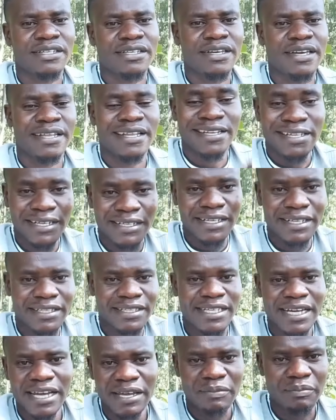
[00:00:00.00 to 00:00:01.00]
in another
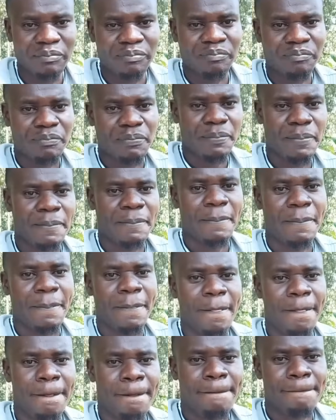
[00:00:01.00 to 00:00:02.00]
time.
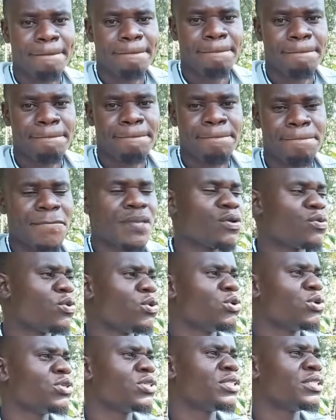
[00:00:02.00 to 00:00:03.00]

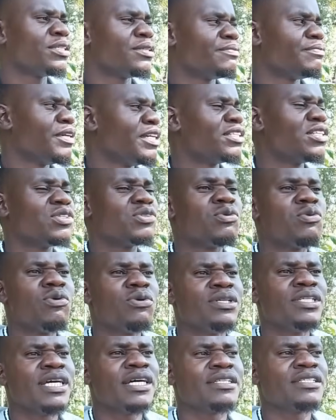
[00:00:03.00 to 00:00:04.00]
Because it is
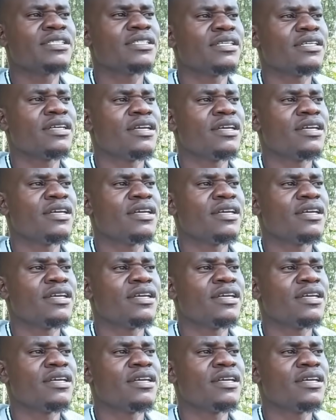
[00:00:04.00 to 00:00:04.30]
good that